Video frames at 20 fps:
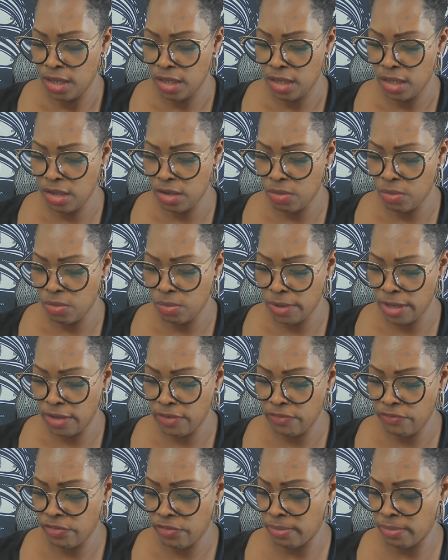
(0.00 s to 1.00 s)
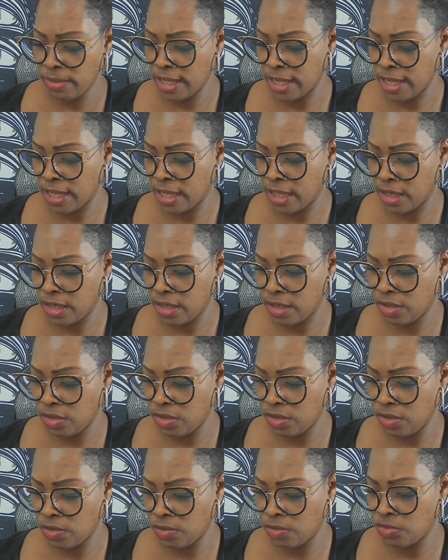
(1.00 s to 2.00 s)
get away from that,
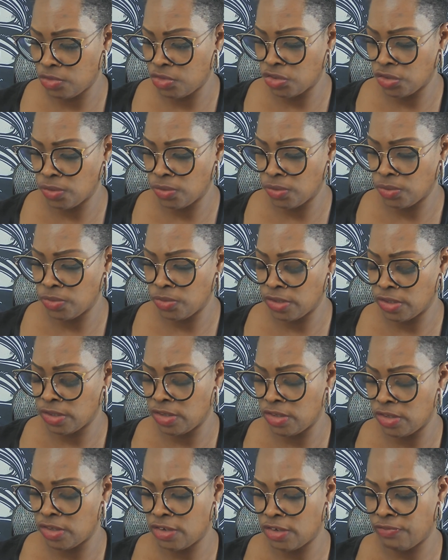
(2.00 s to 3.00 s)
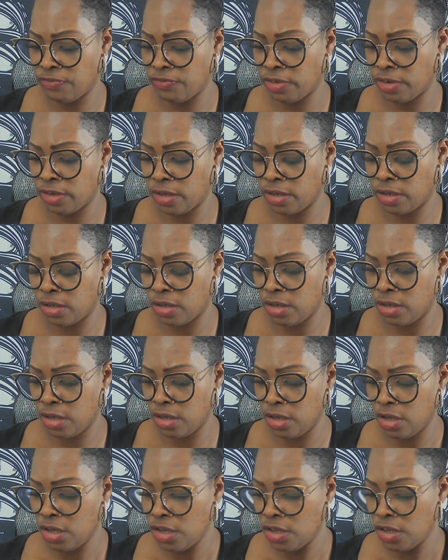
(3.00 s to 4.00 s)
you chose a different
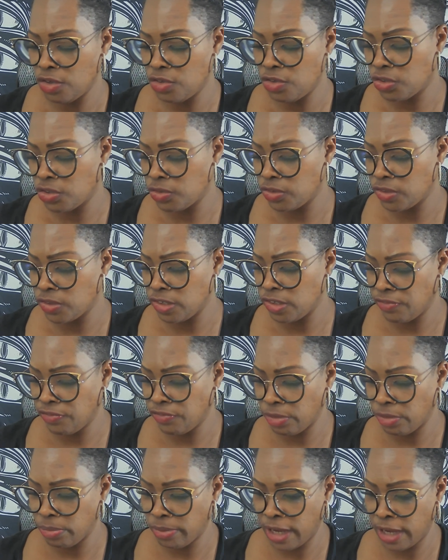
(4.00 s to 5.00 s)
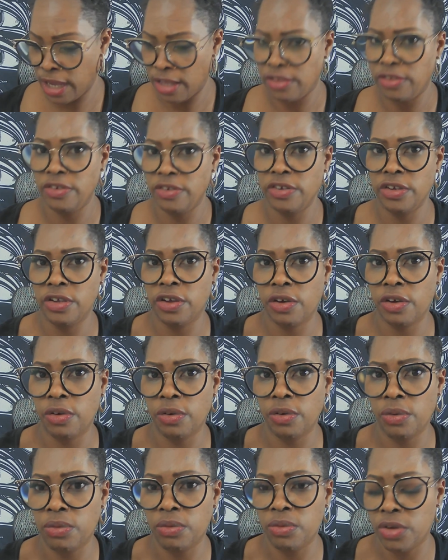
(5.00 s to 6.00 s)
you chose a different path to
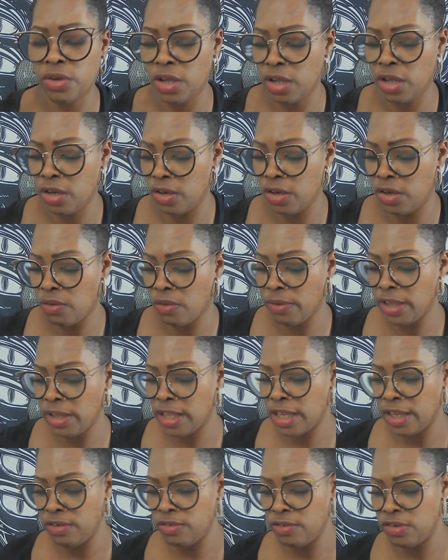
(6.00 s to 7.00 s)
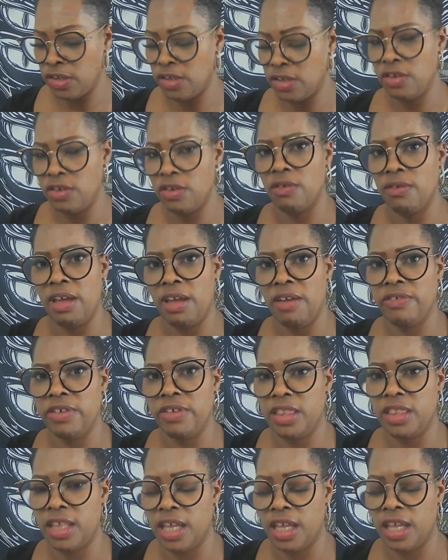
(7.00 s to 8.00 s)
go, knowing that you didn't know
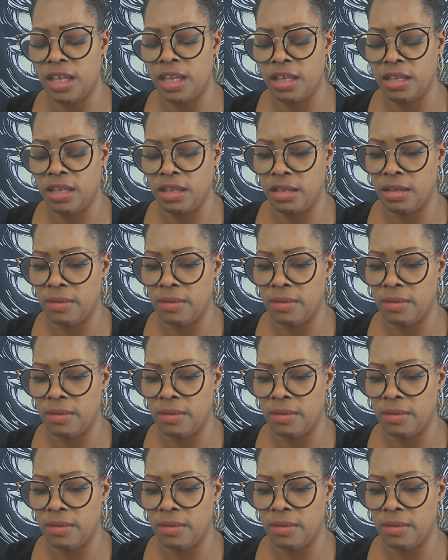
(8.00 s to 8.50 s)
everything